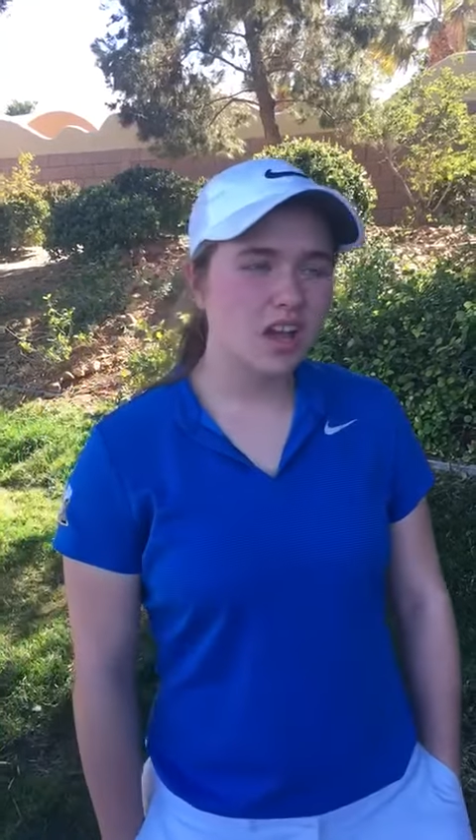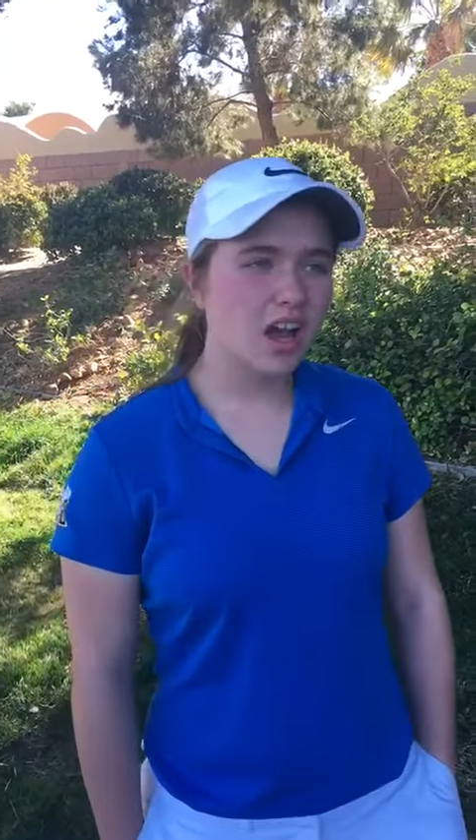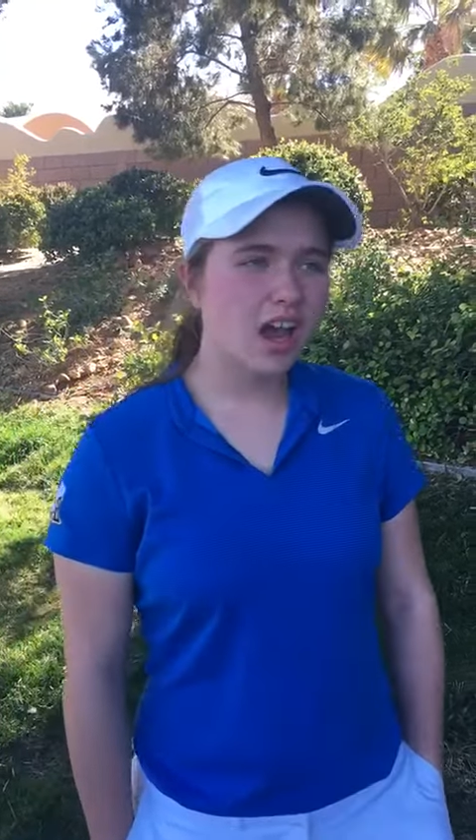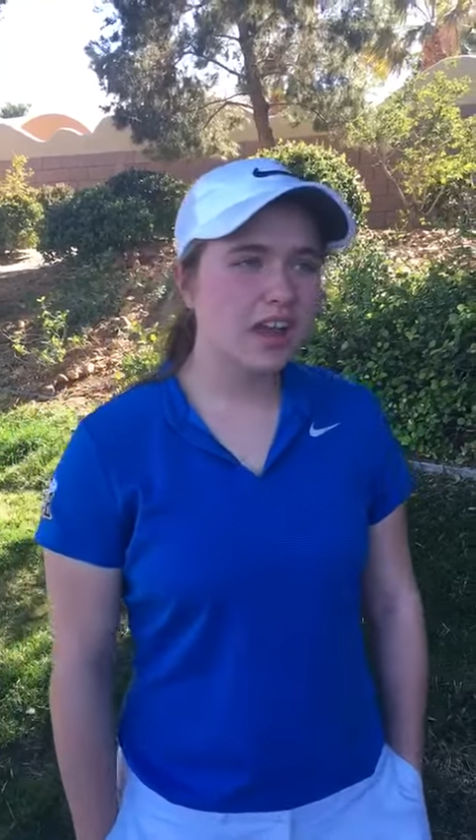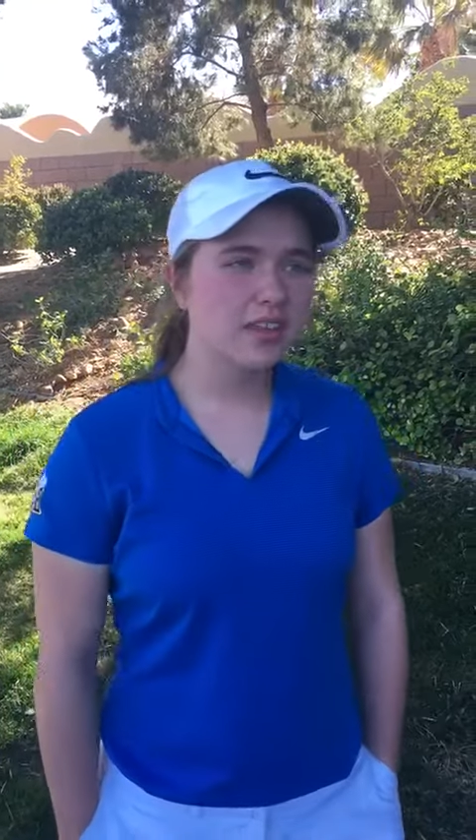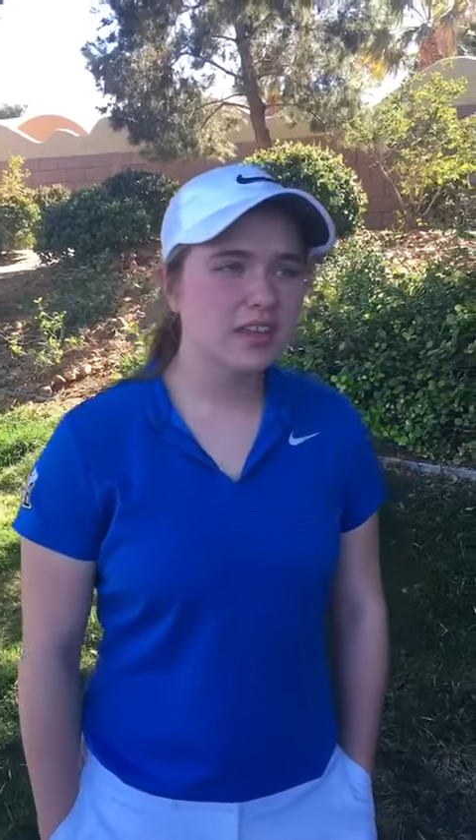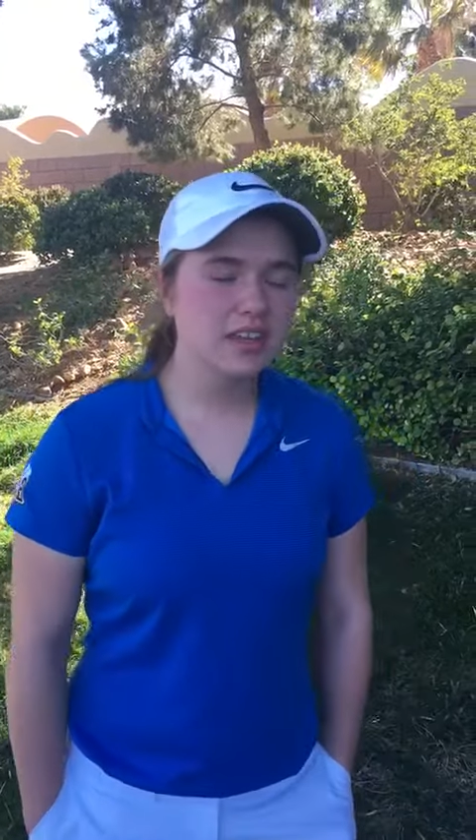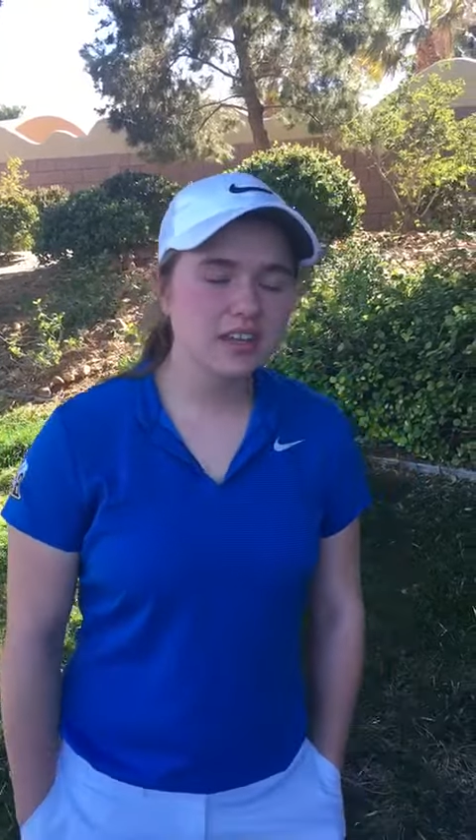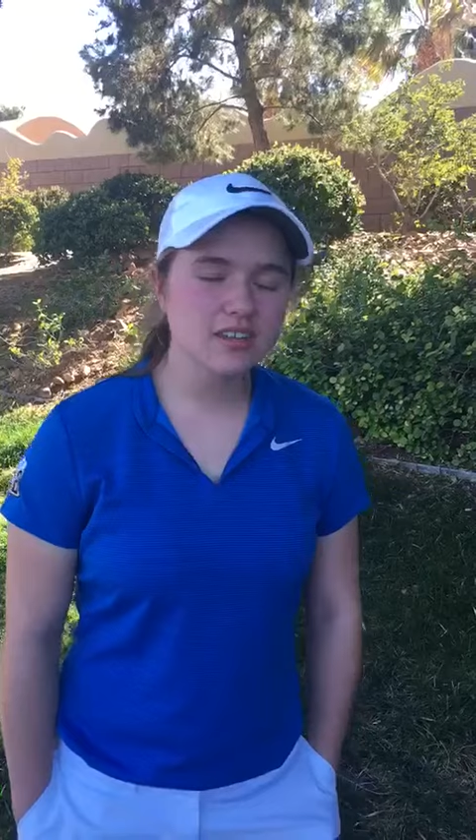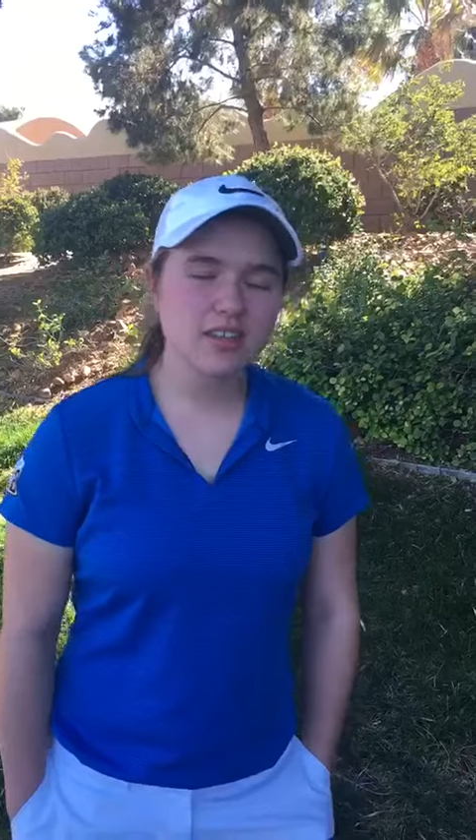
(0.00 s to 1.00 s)
I
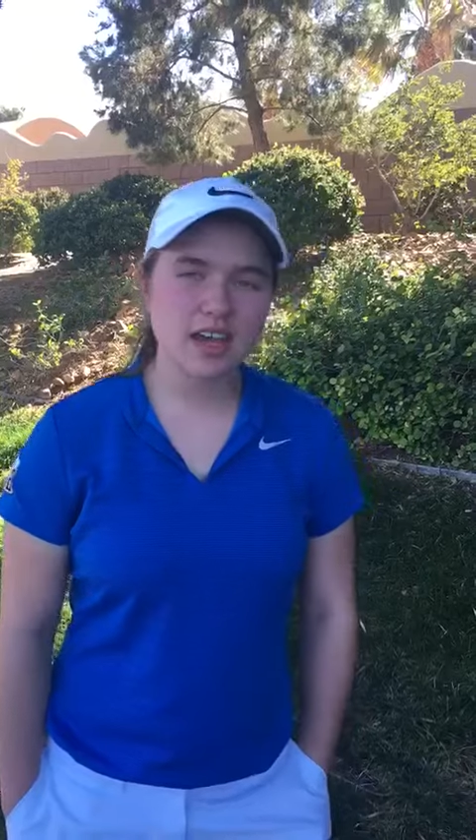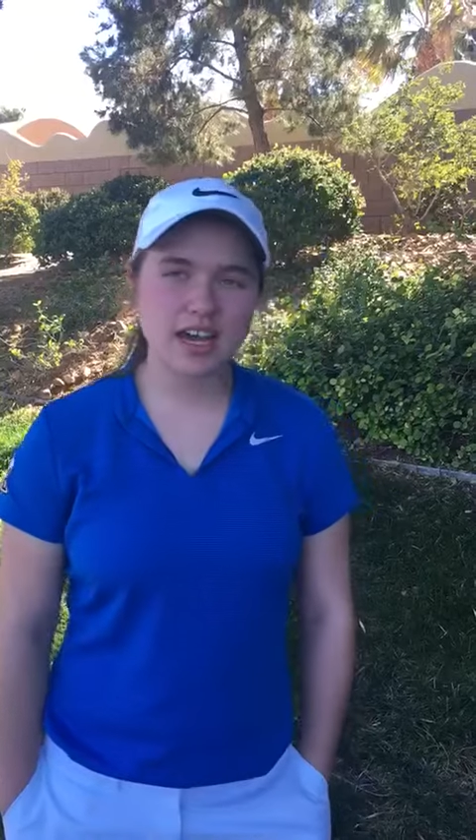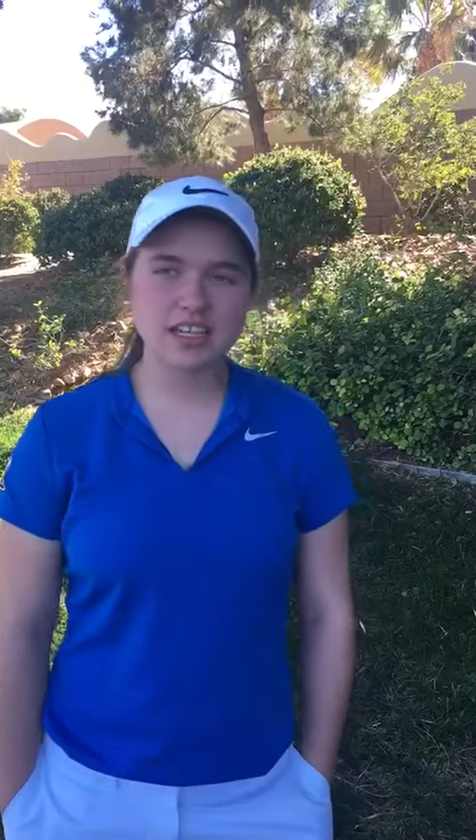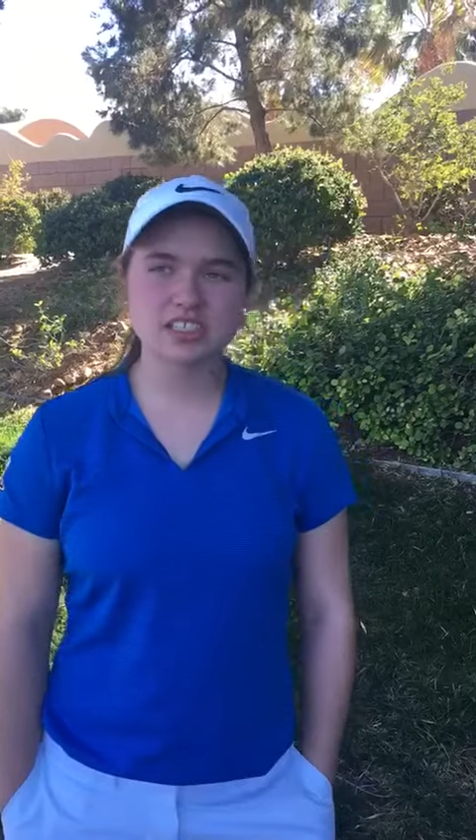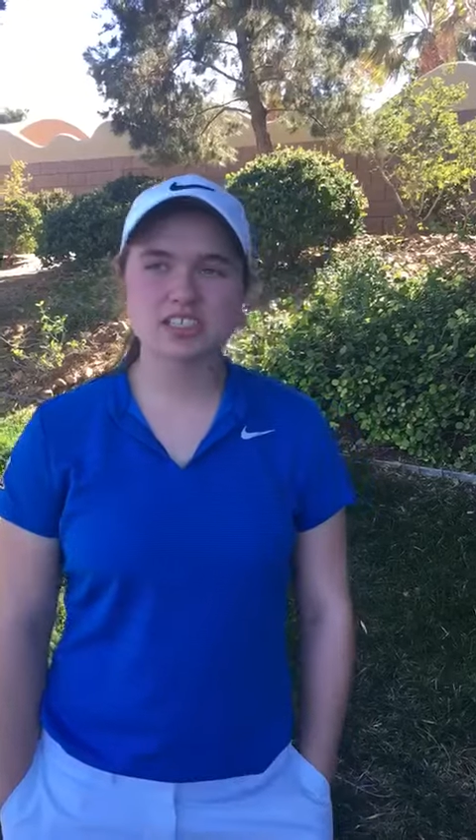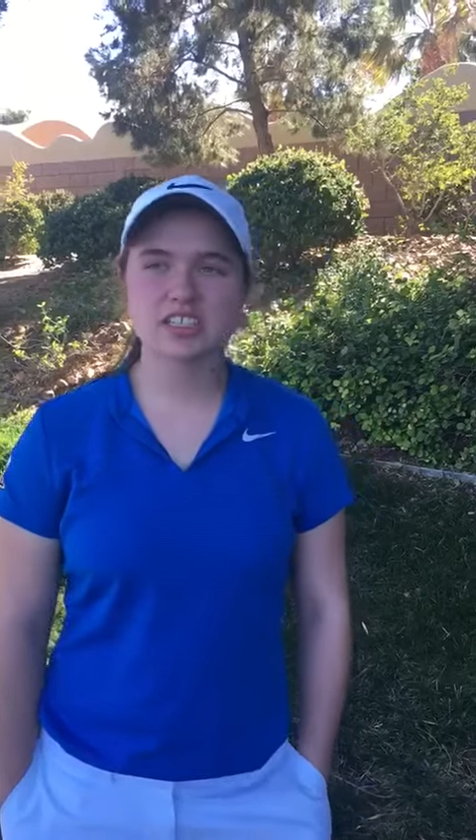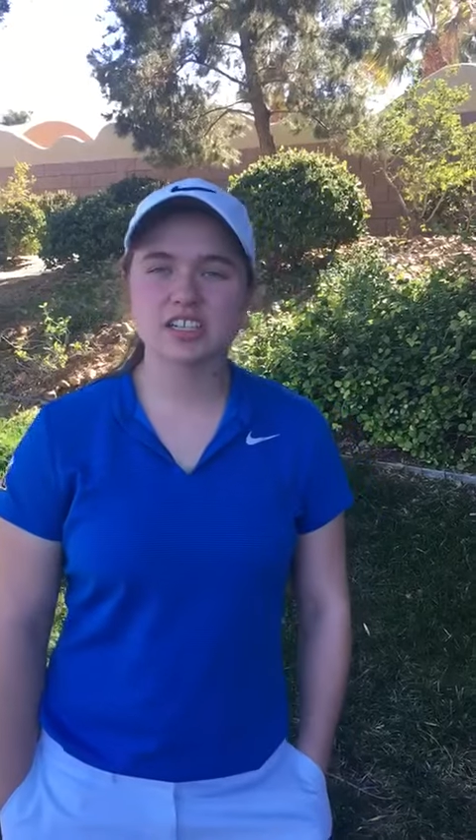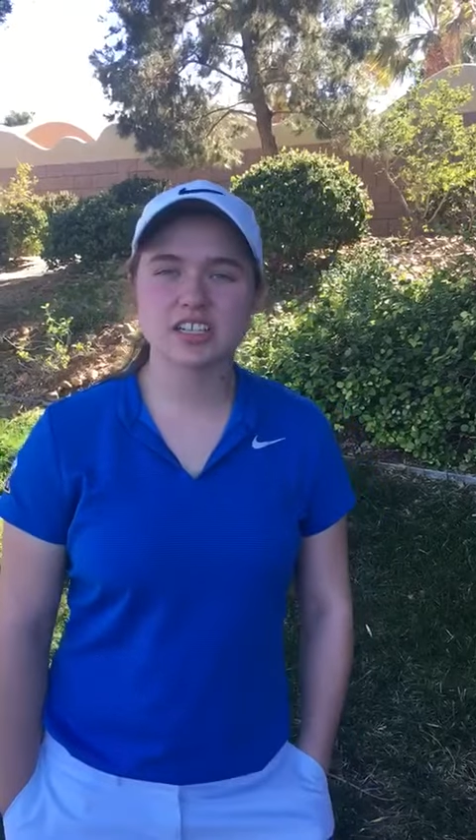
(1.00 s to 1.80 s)
think that I just need